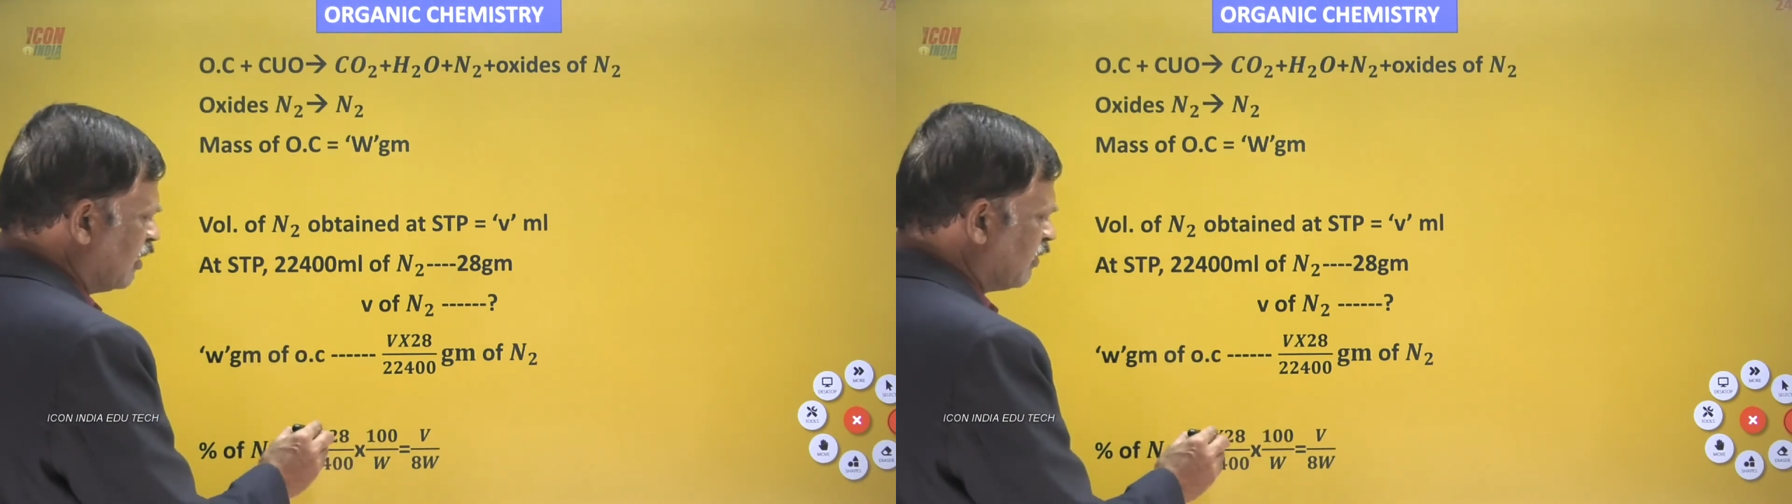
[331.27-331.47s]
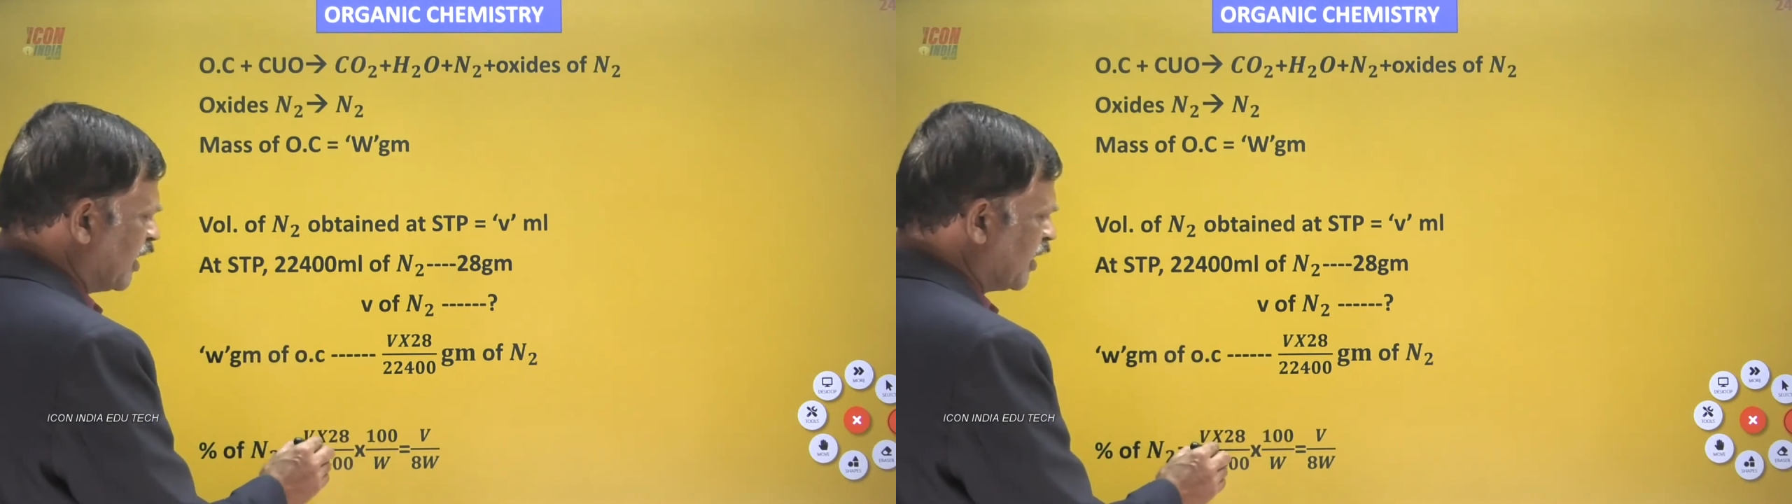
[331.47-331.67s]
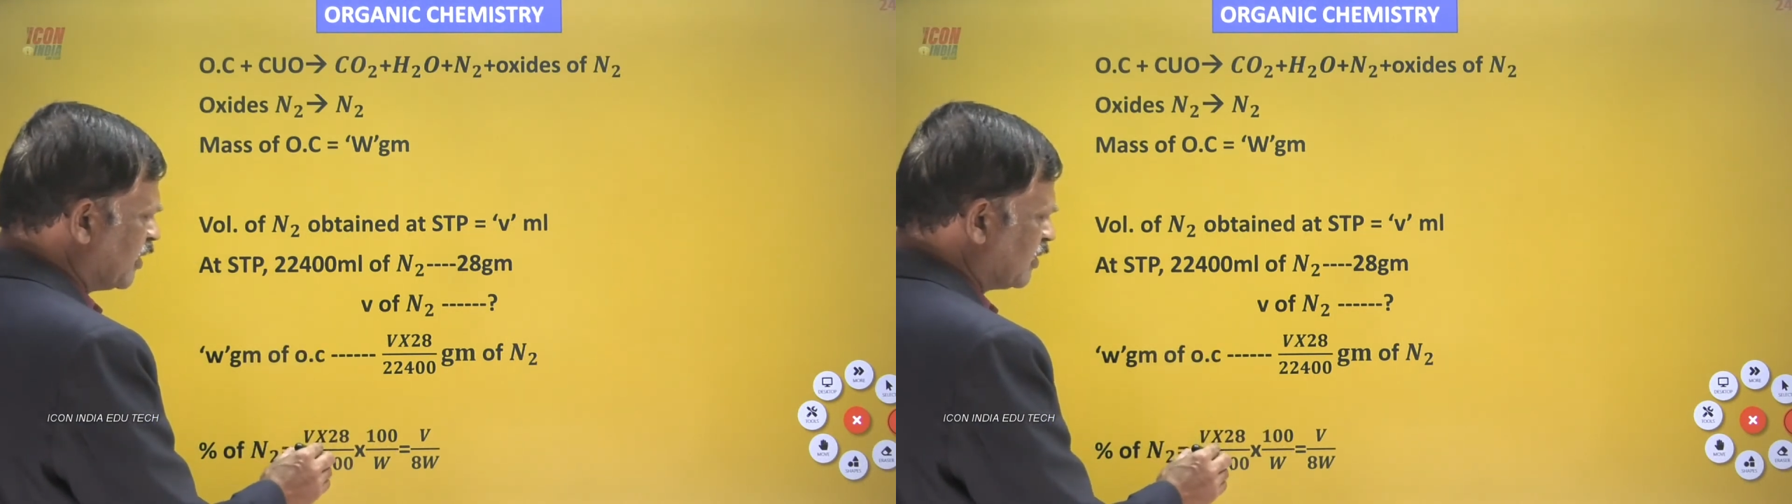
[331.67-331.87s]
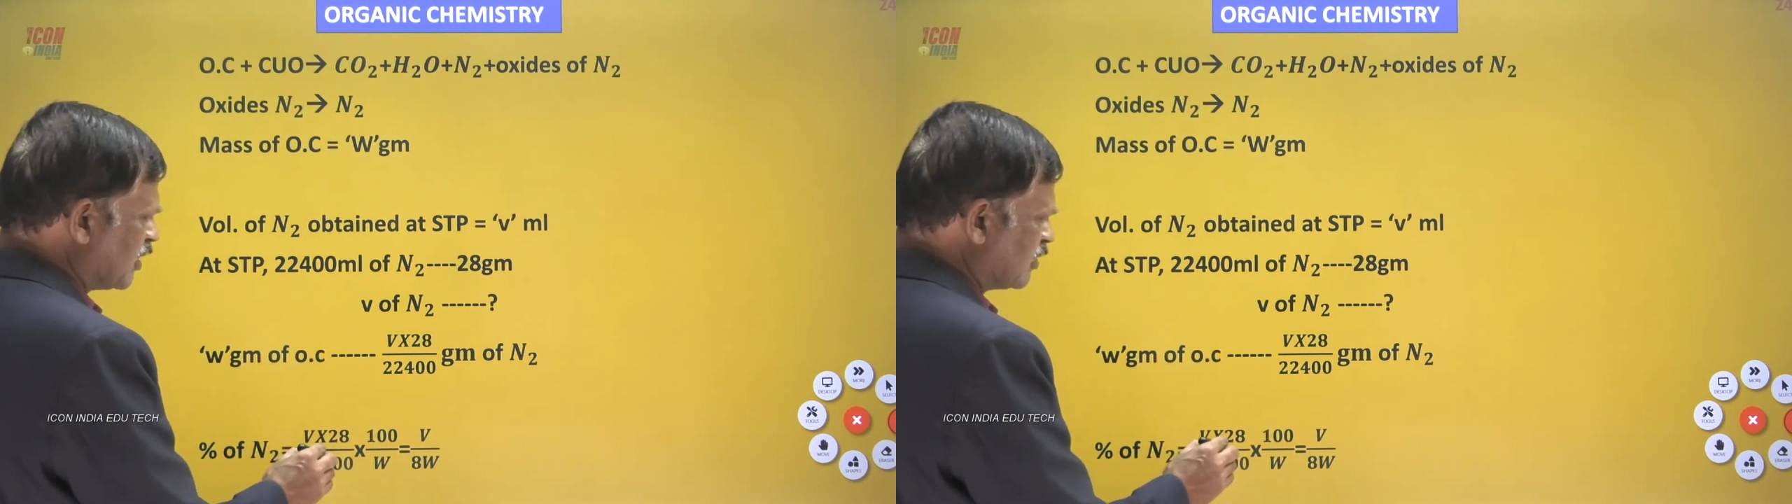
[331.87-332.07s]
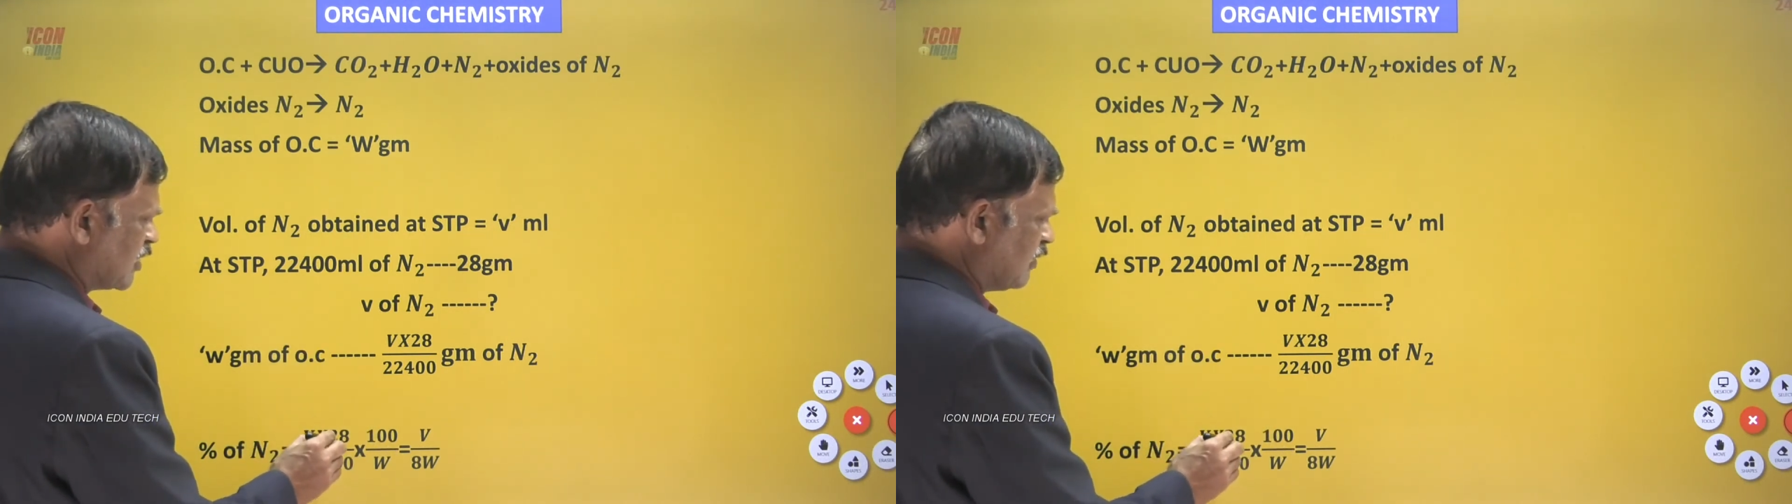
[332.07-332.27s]

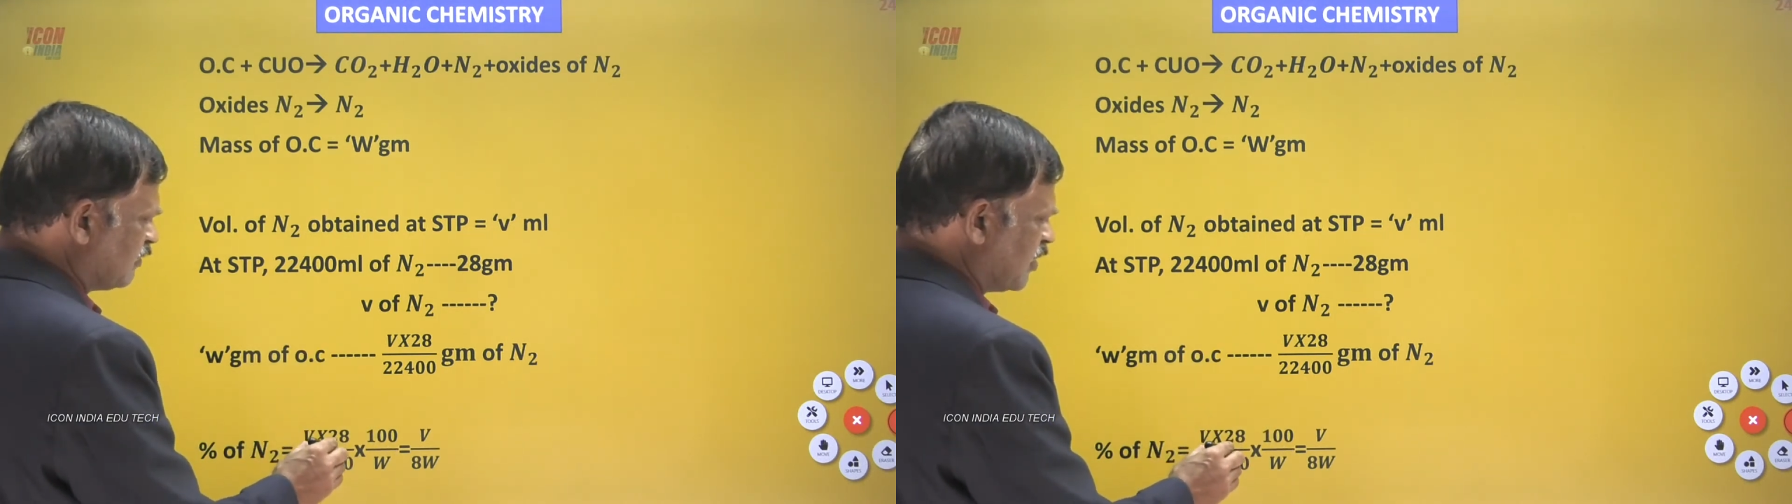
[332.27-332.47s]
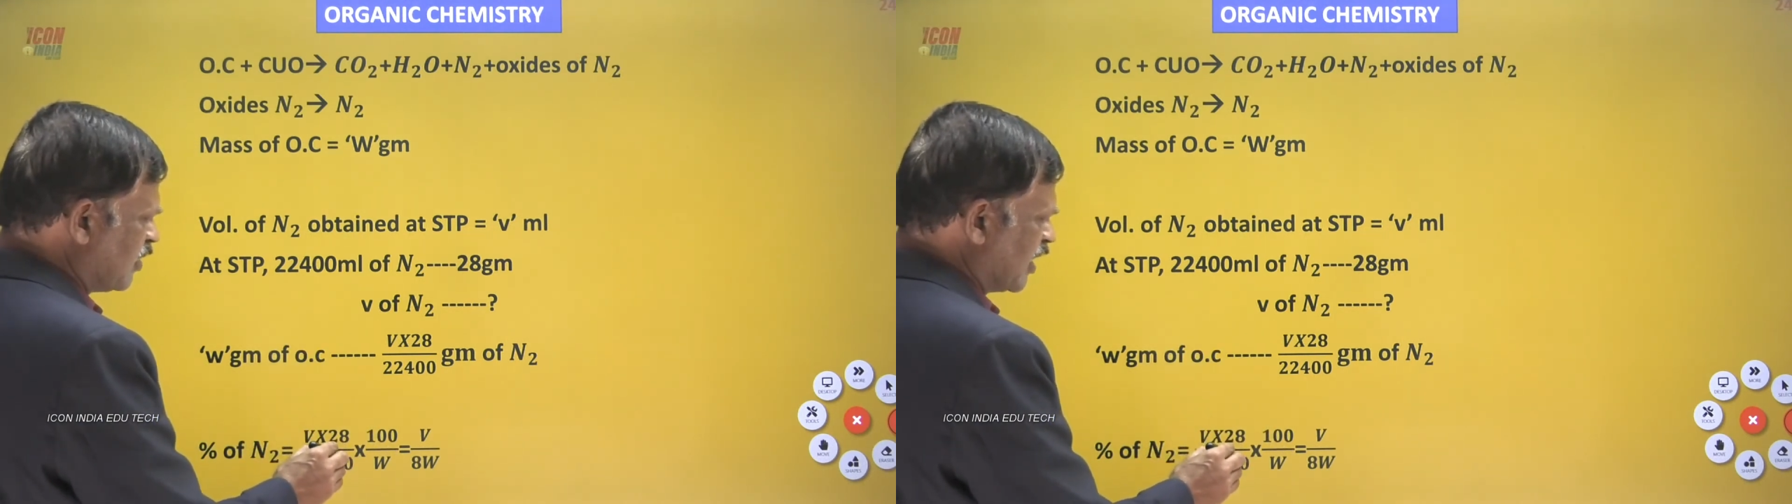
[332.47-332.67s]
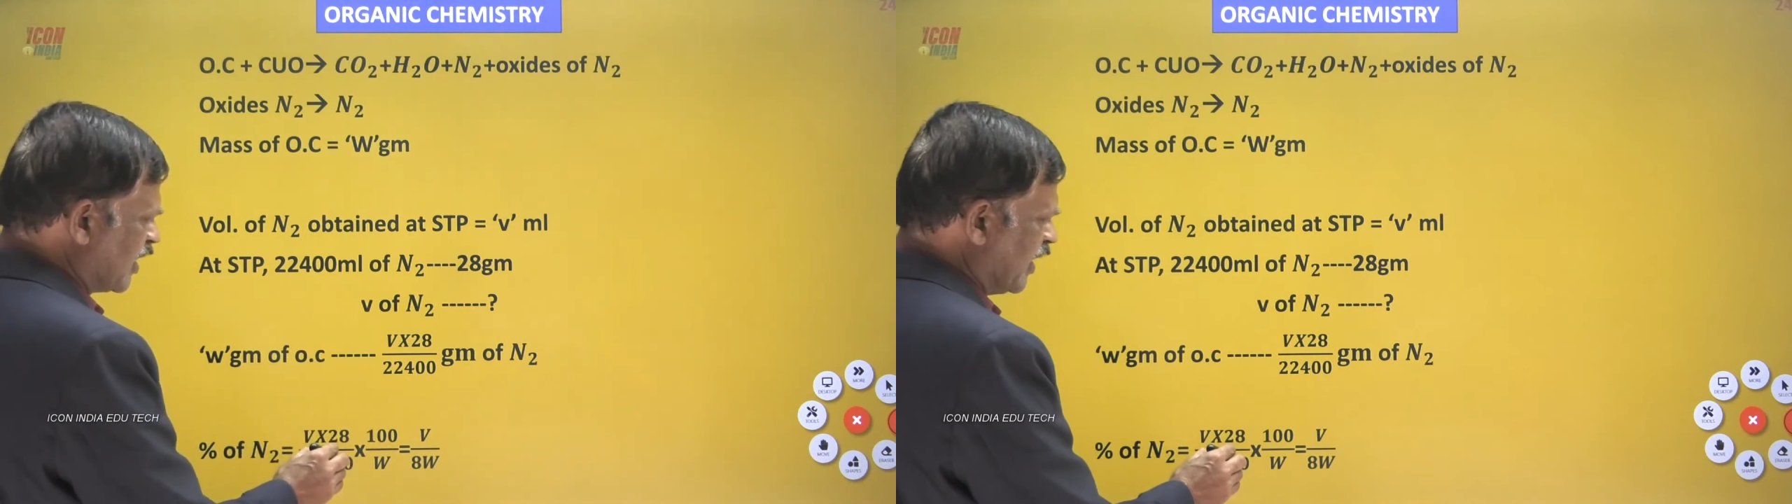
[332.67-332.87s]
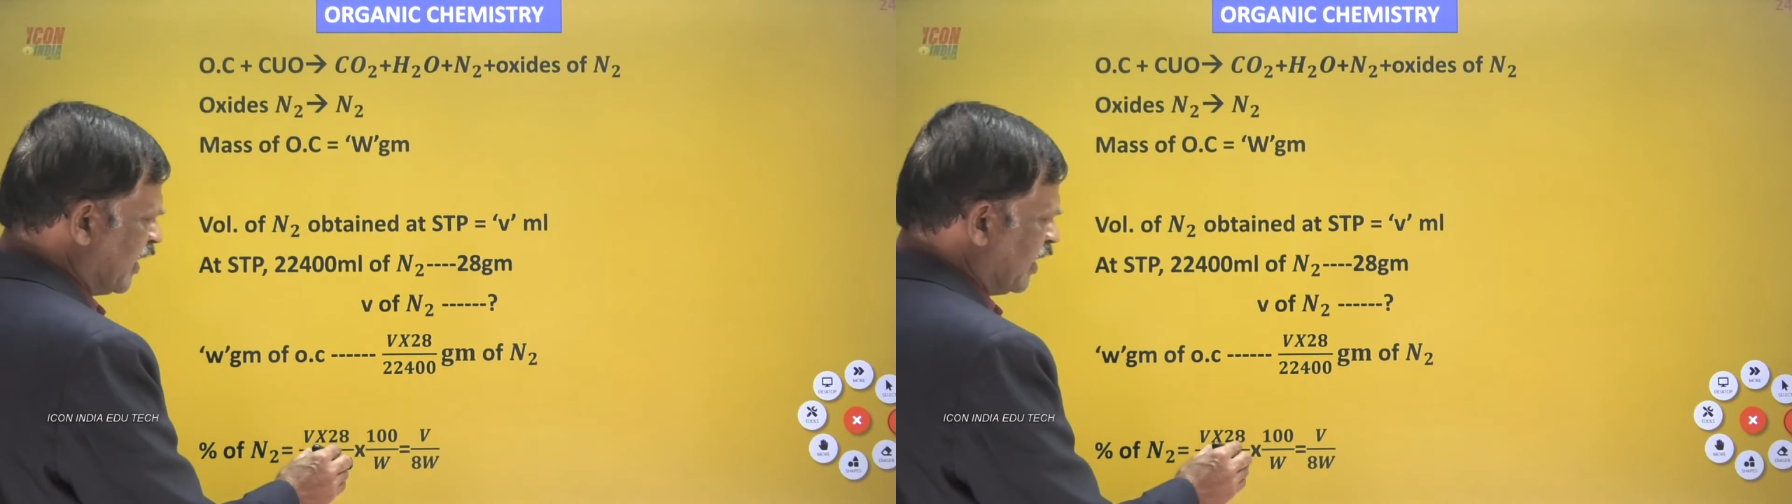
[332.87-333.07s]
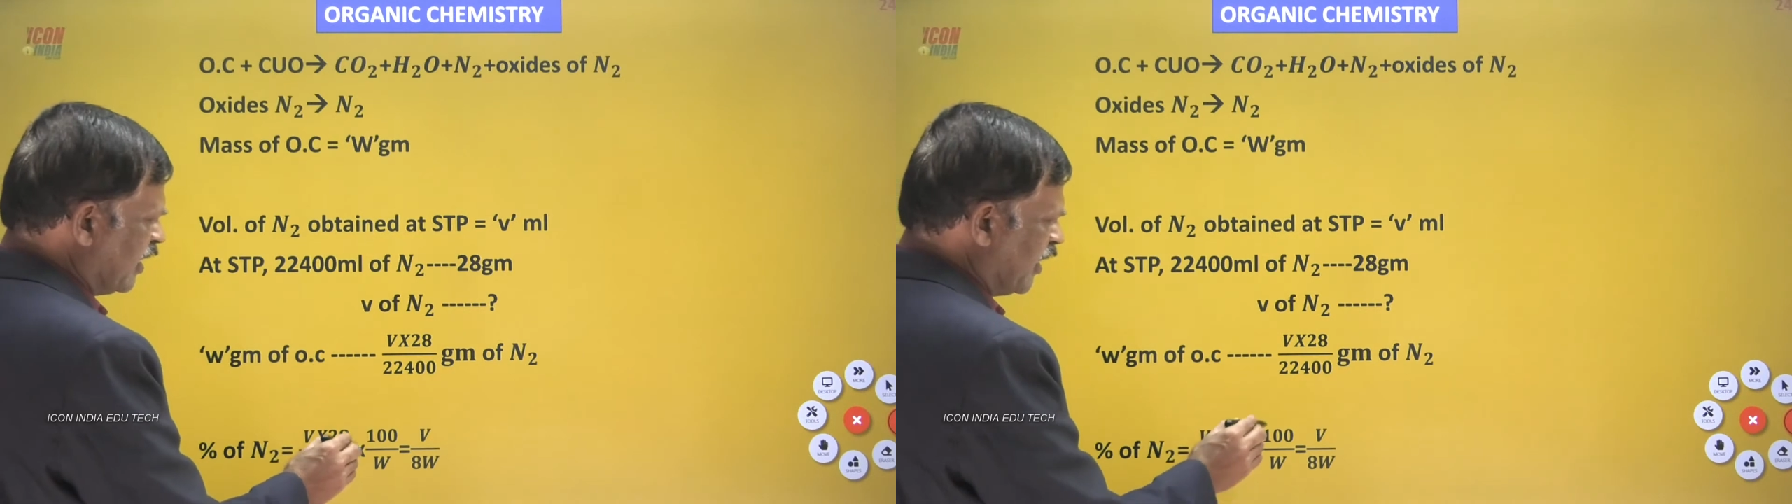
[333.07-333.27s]
22,400